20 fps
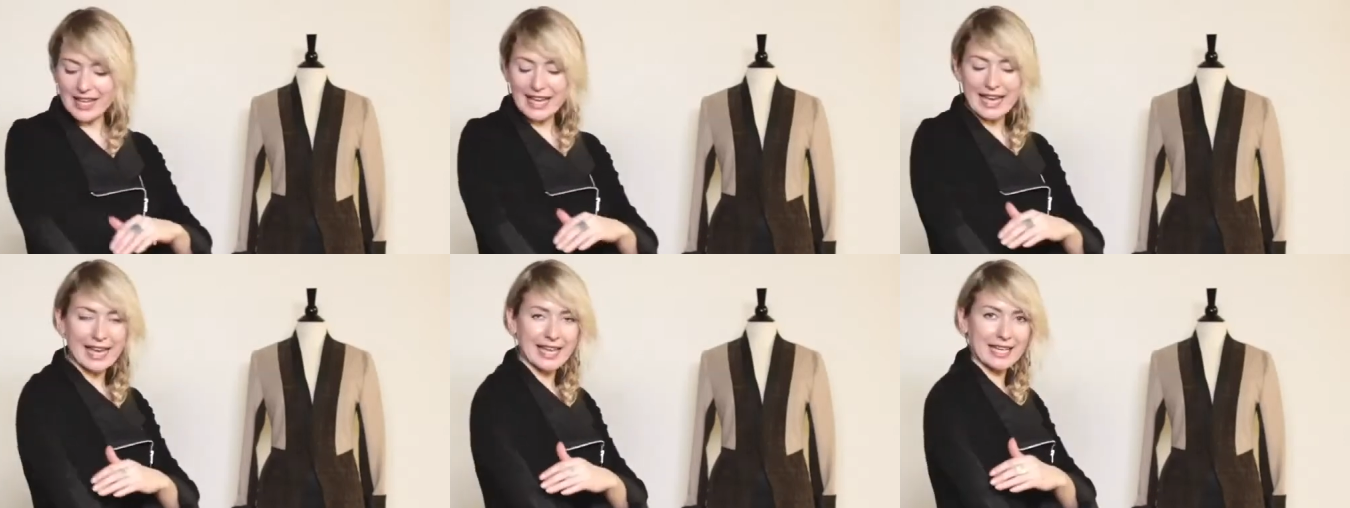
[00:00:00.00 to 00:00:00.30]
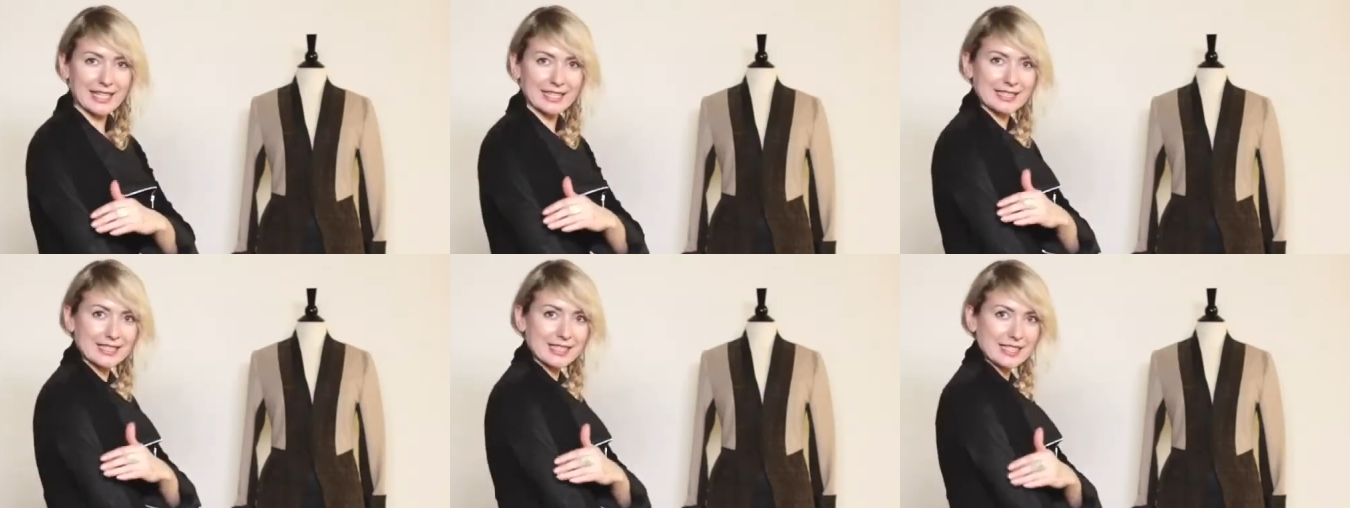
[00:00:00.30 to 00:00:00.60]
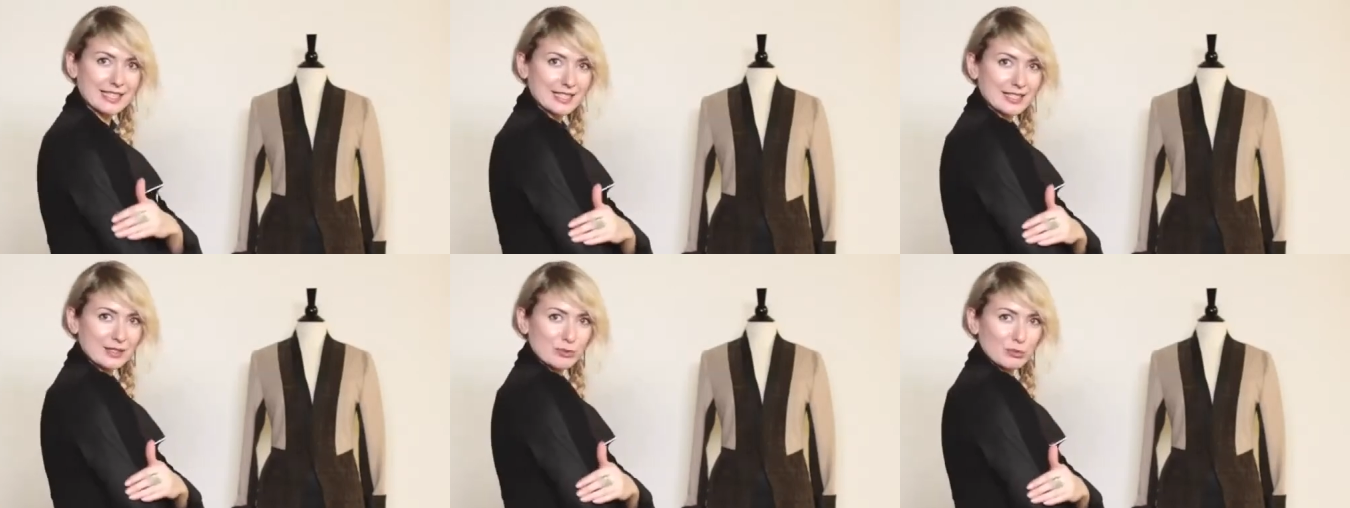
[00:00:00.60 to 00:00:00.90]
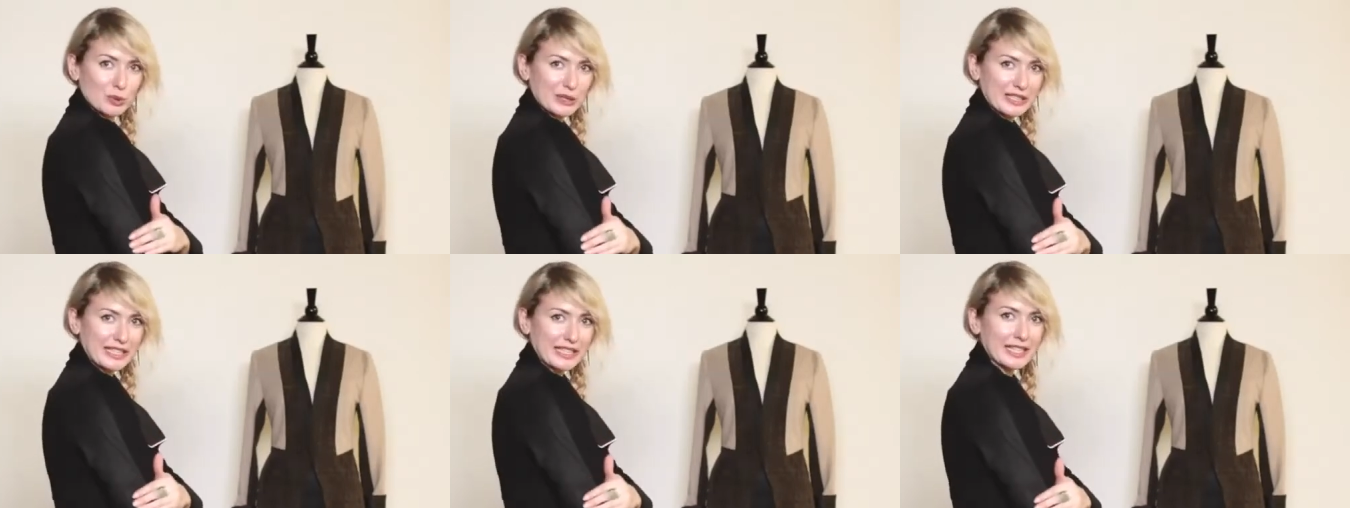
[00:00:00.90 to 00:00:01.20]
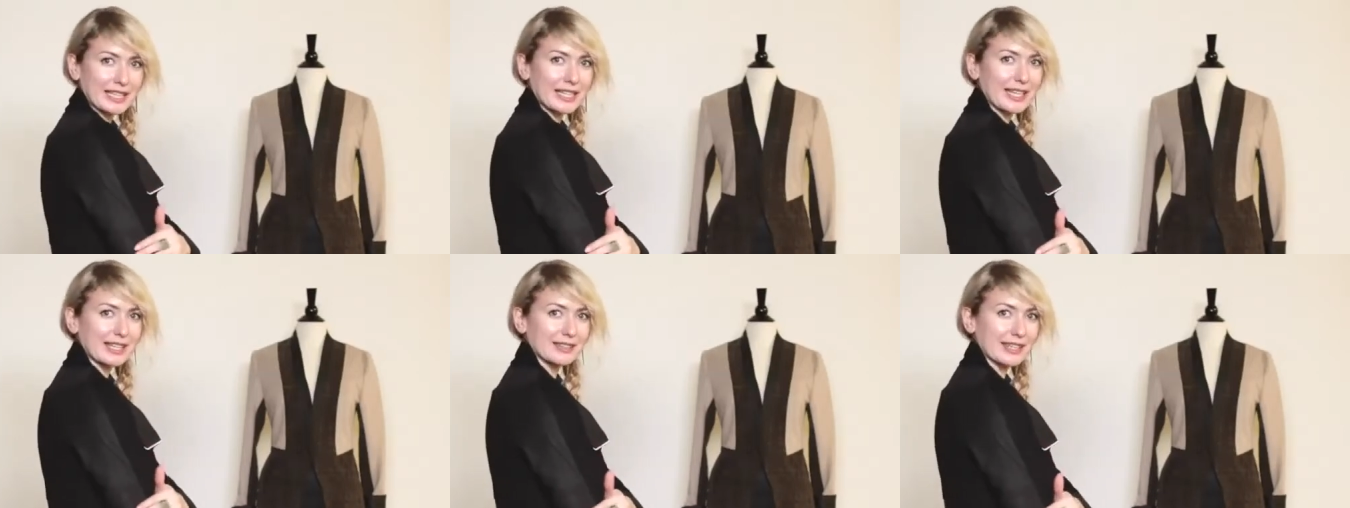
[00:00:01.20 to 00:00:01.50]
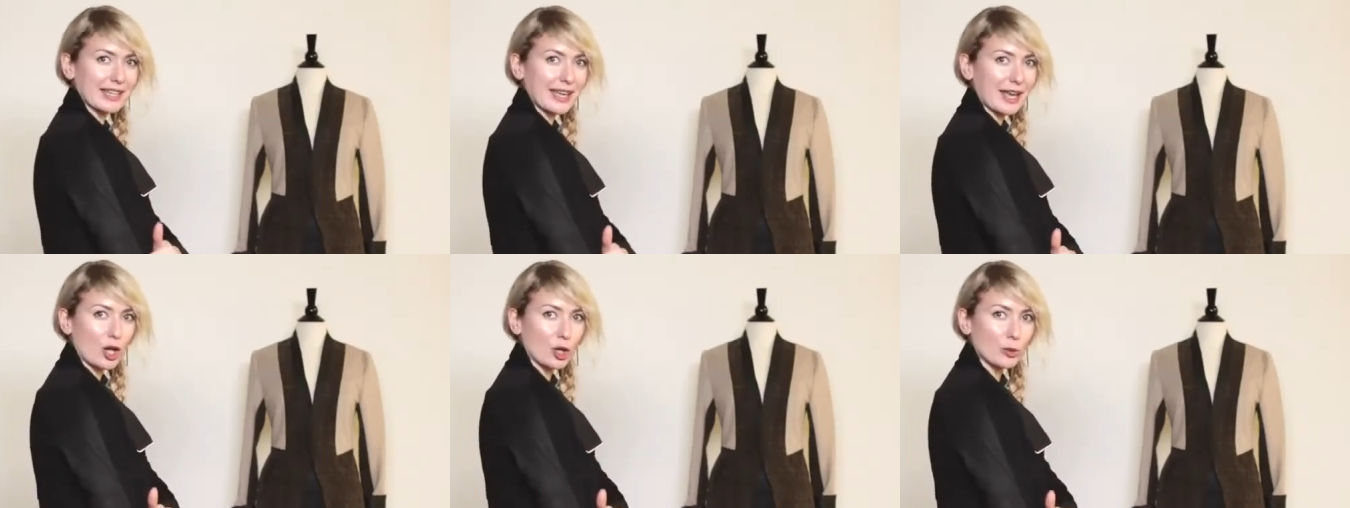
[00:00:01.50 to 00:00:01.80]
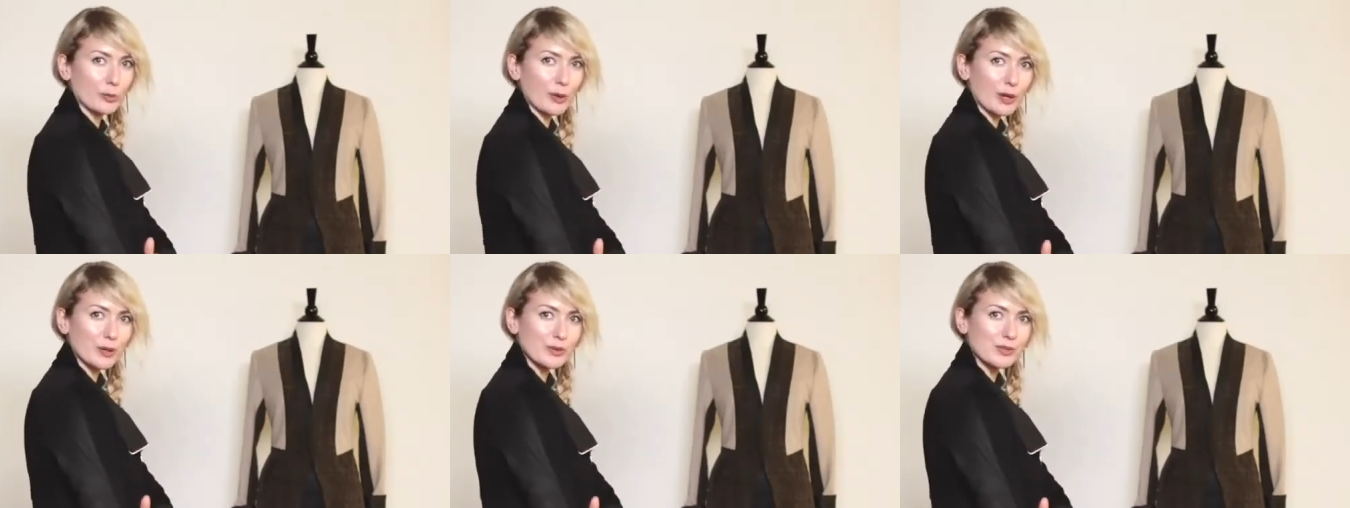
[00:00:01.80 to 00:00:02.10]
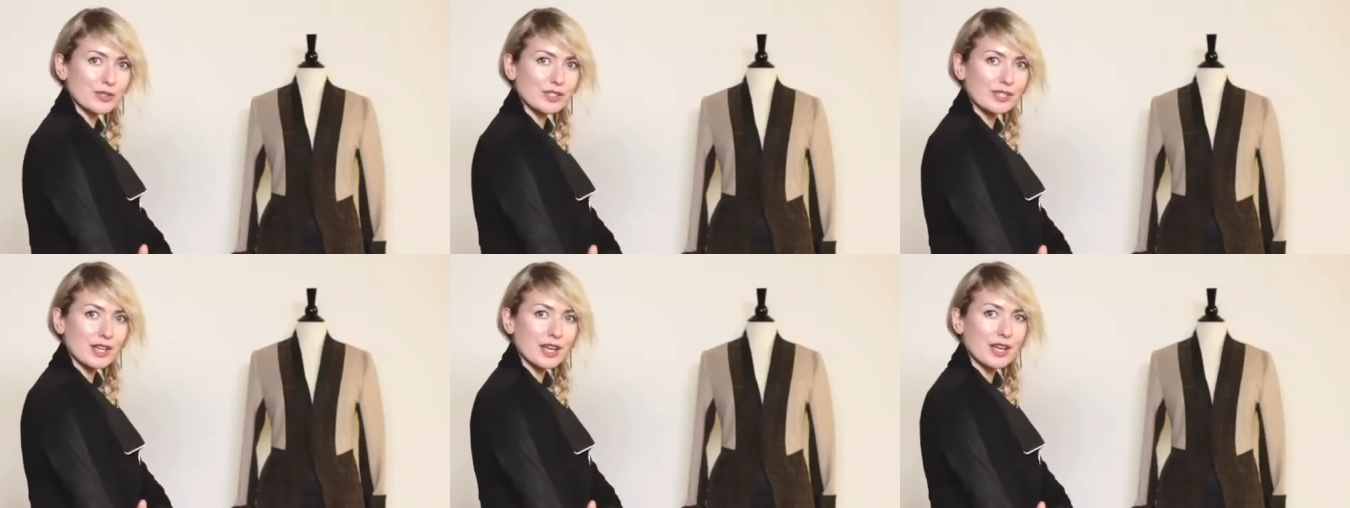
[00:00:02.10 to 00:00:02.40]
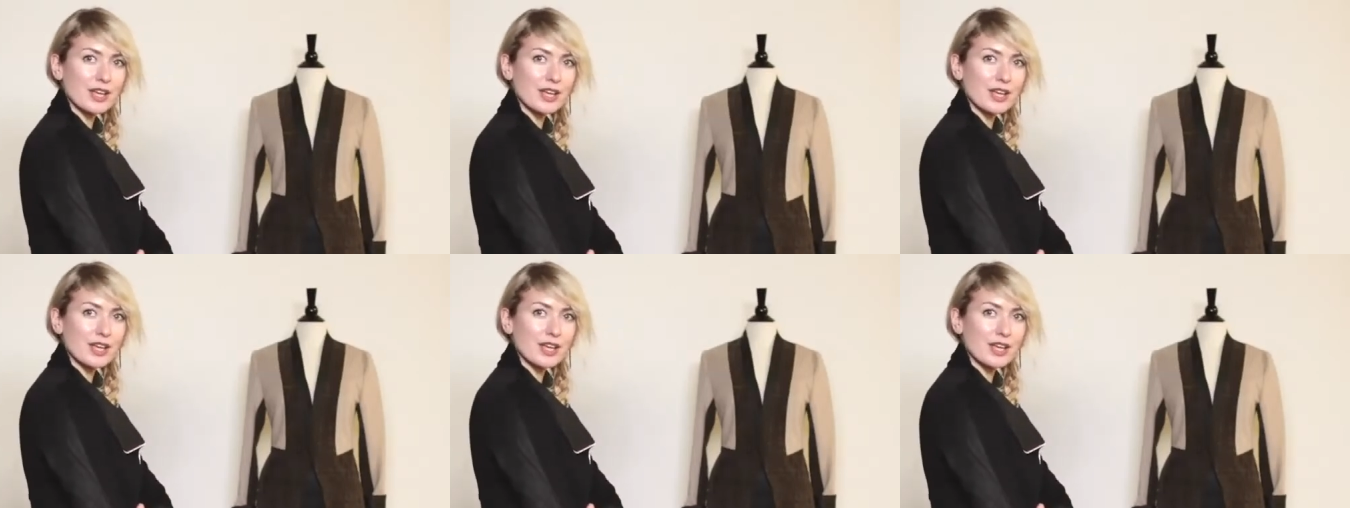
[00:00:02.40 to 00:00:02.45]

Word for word: Hand done pleating at the elbows.